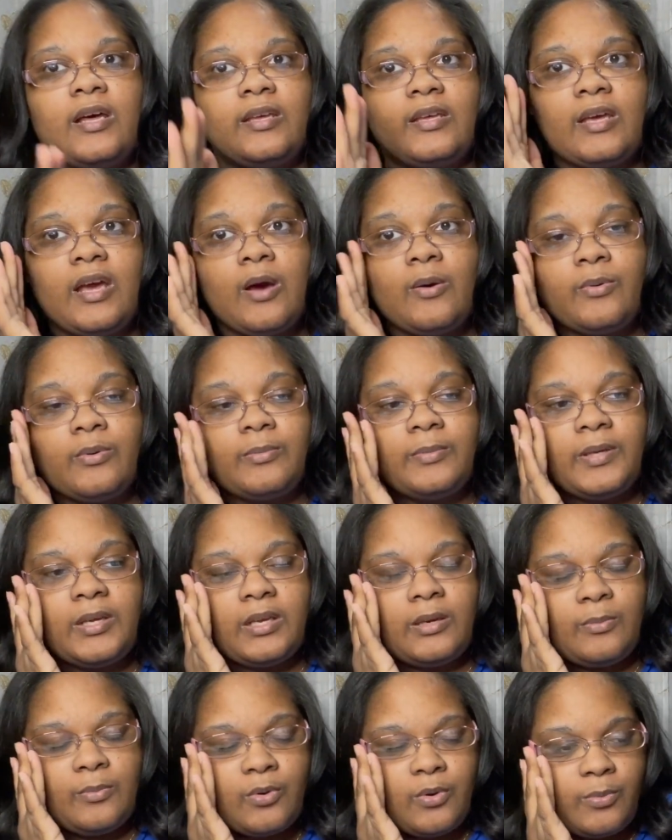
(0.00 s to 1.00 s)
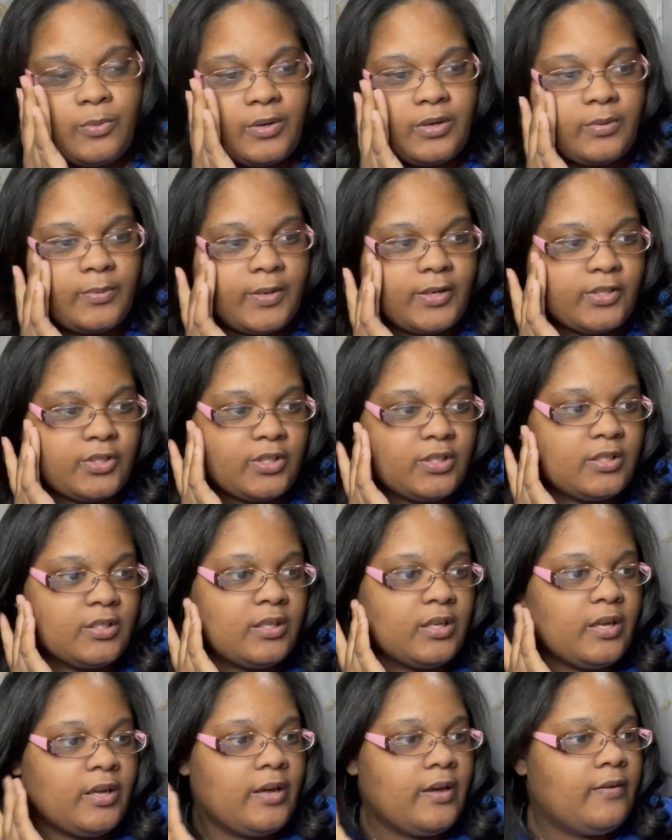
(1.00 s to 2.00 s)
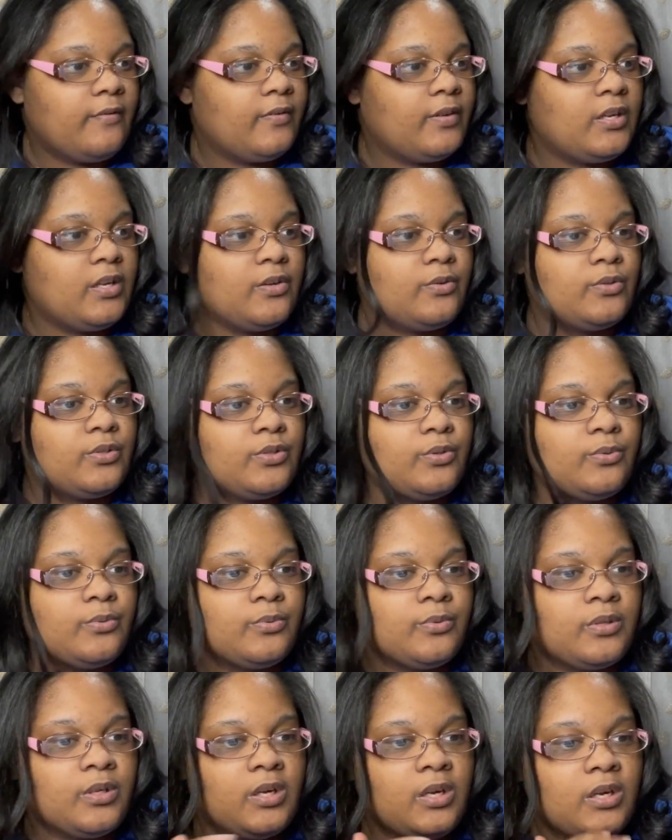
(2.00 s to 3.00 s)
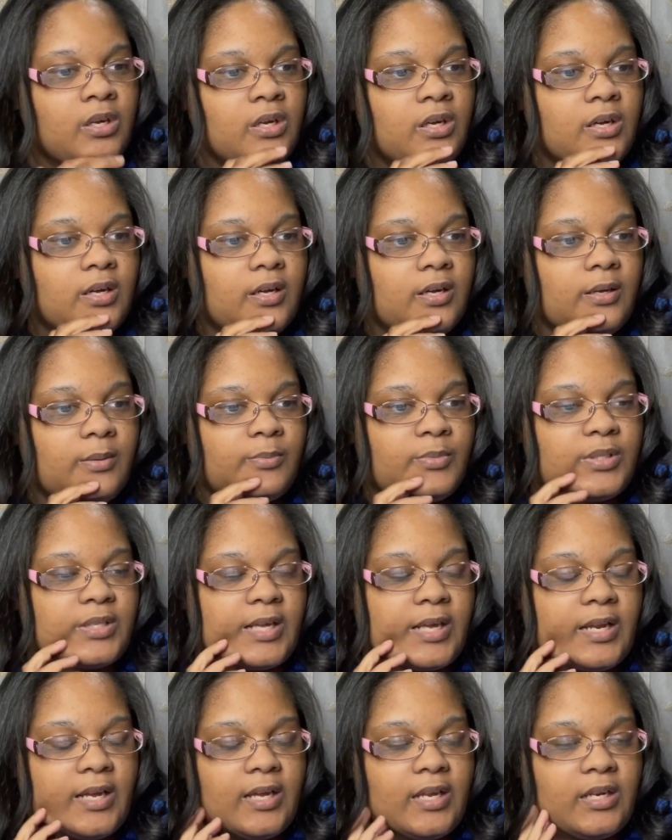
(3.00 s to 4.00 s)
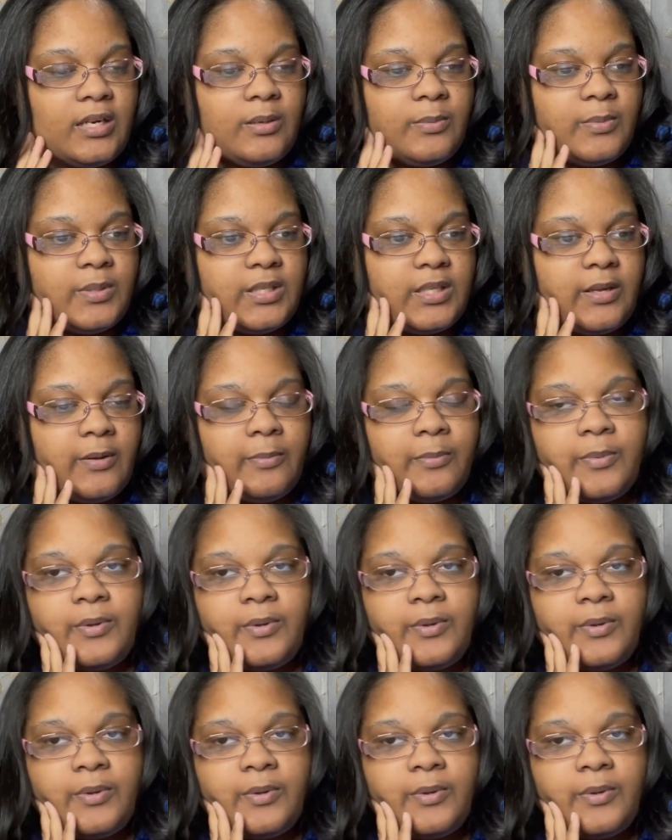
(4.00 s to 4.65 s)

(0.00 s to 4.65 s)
Y'all will be getting more One Direction videos soon. Just gotta edit them and stuff.